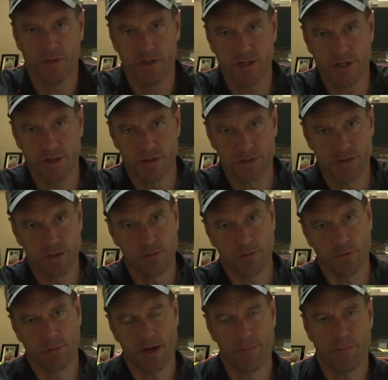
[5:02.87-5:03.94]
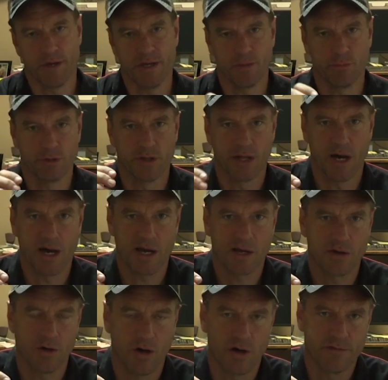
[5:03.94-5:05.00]
the years where my pin would
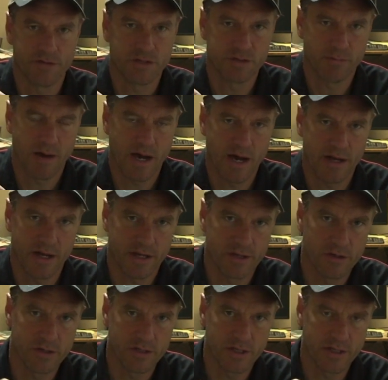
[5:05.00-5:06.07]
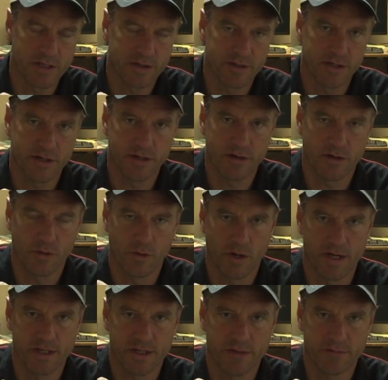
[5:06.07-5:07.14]
lock off the spot and I couldn't get it there, or
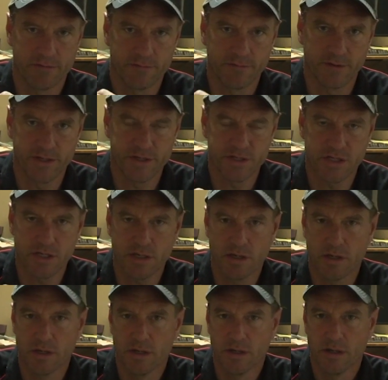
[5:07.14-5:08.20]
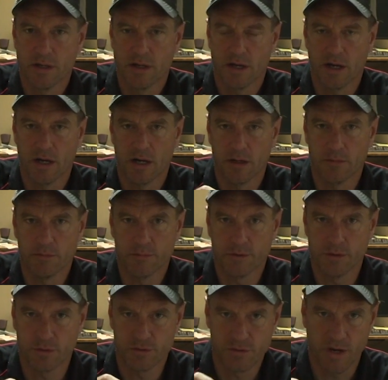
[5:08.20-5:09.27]
I'd get flinchy
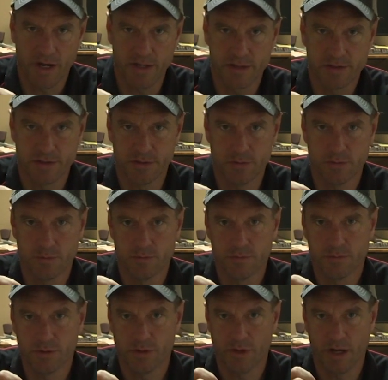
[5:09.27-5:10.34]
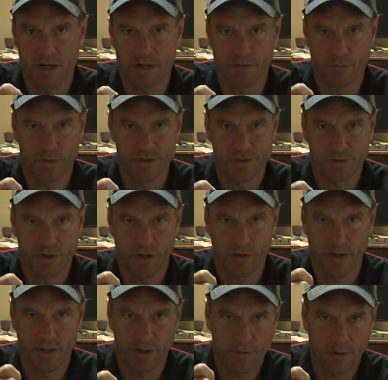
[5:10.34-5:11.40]
trying to, I don't even know what you
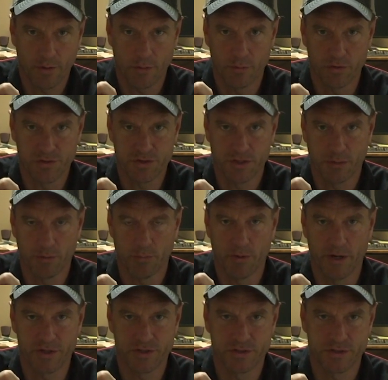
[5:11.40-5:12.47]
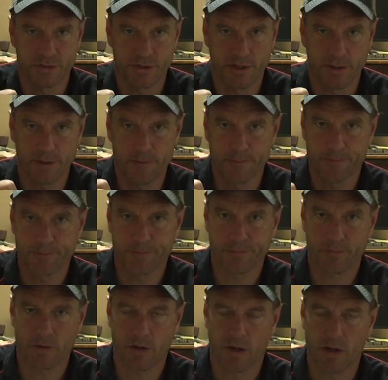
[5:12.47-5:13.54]
call it, almost double punch the trigger.
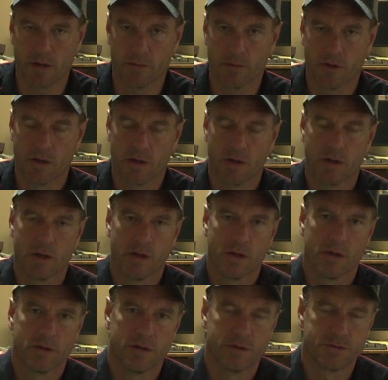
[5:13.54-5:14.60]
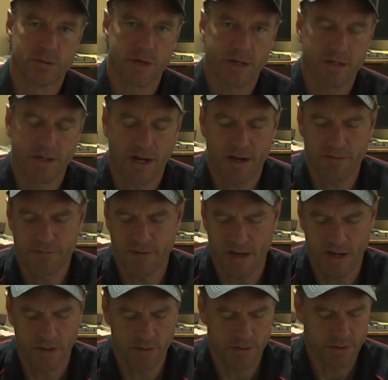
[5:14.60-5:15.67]
The trick that I've
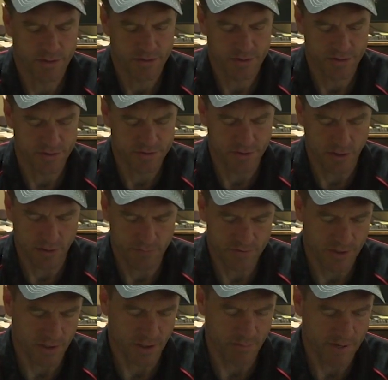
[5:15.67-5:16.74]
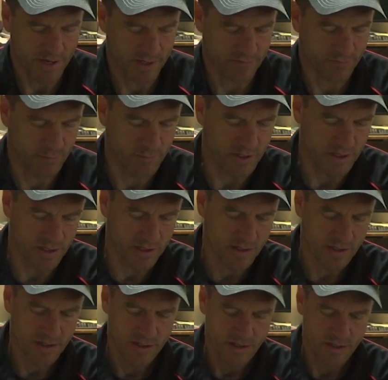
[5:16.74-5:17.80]
found to solve target panic for me
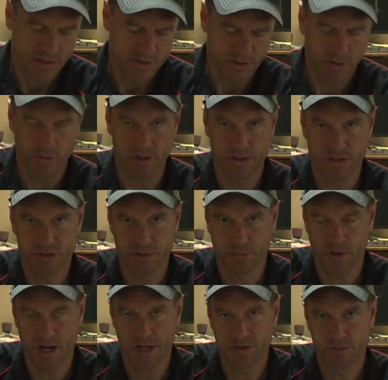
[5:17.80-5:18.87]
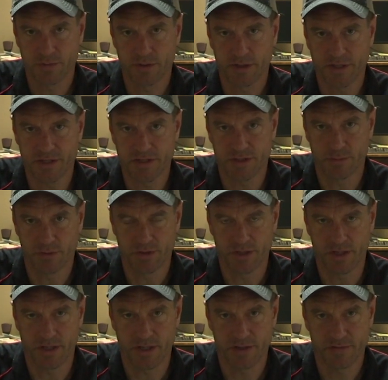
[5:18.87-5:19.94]
is to create the surprise release, and with the
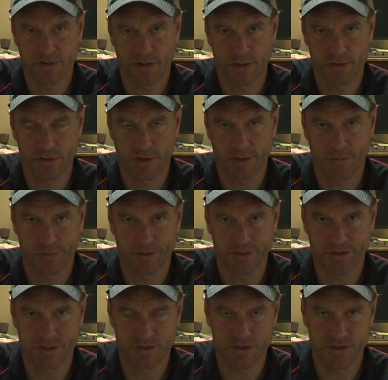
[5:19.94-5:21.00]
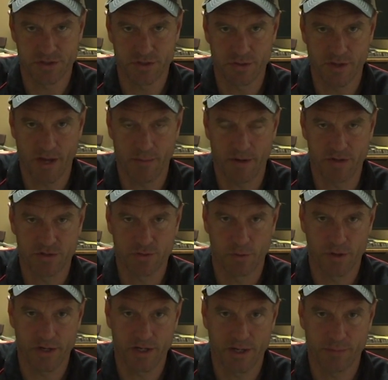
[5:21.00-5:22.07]
index finger trigger releases, you just do that by
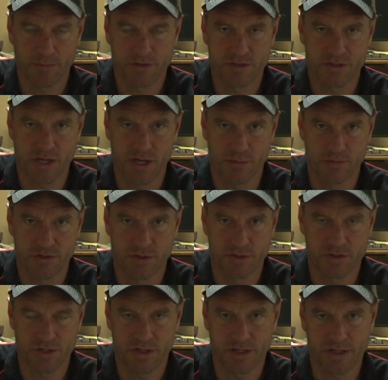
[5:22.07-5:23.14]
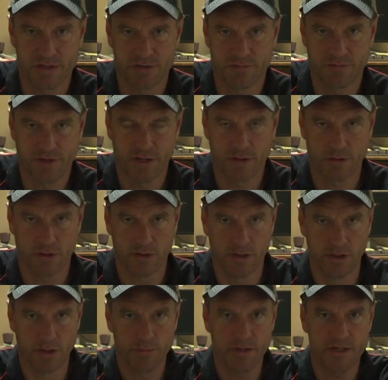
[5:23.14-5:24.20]
shortening up the stem so that you can get your finger a
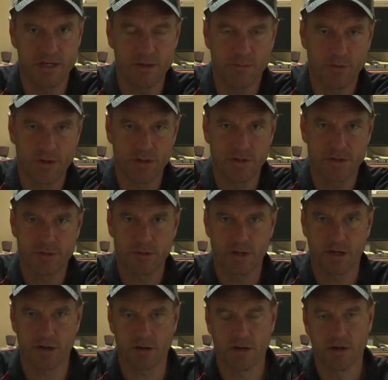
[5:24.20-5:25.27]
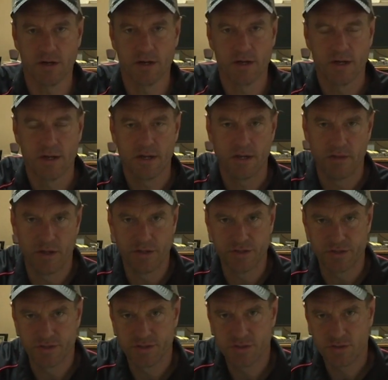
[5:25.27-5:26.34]
little bit deeper into the trigger and then
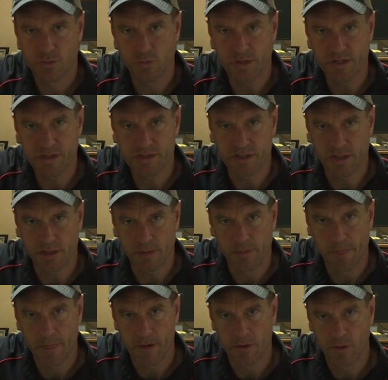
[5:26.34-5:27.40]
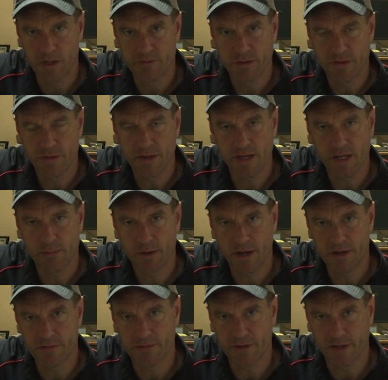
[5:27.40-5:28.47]
just squeezing. Don't even think about
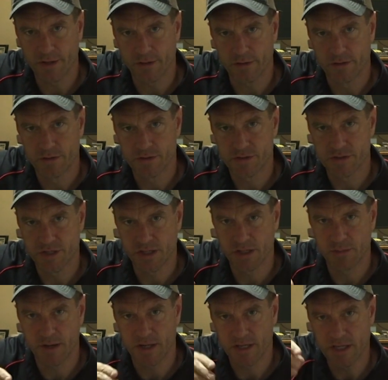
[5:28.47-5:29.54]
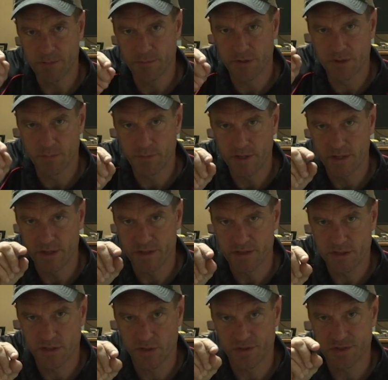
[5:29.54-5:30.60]
your finger. Just think about keeping the pin as
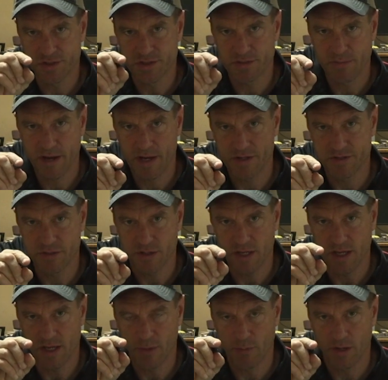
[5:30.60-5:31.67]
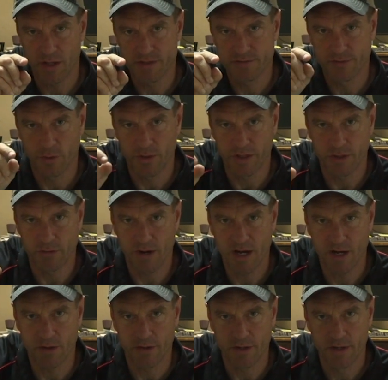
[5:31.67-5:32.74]
close to the spot as you can while it's floating
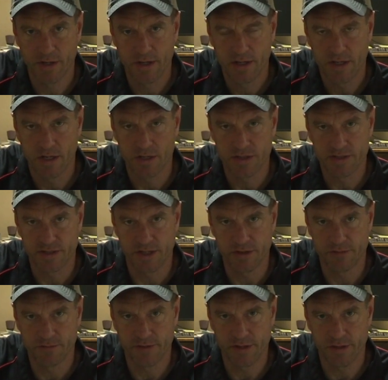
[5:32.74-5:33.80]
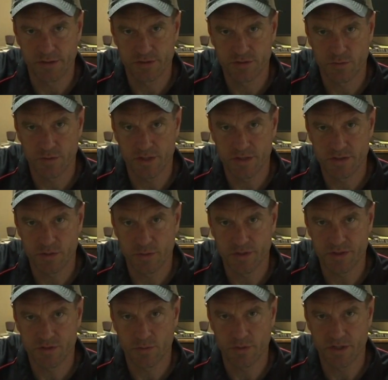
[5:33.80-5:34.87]
around, and just let your finger squeeze,
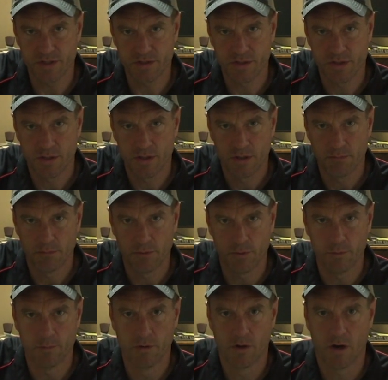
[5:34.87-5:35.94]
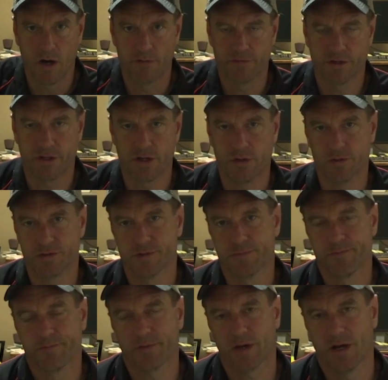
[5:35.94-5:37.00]
squeeze, squeeze, boom, off it goes.
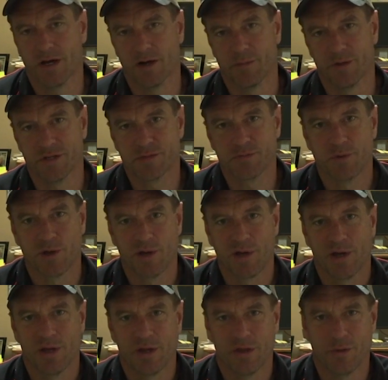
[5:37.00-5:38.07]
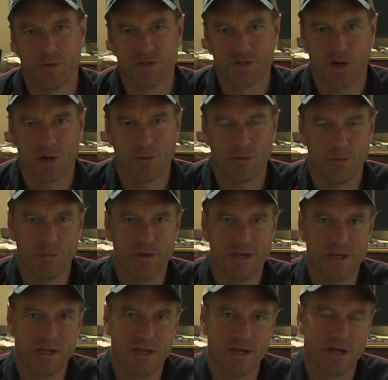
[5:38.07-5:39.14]
The result will
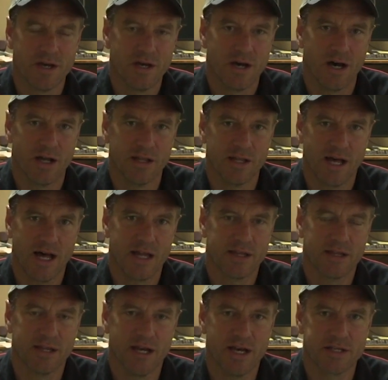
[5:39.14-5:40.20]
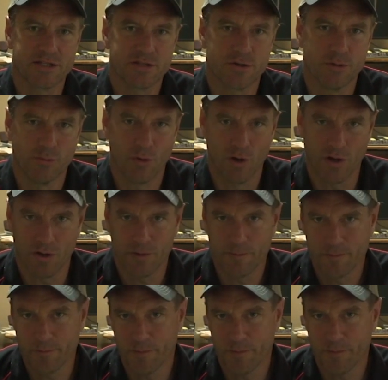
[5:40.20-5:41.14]
be a lot less turmoil,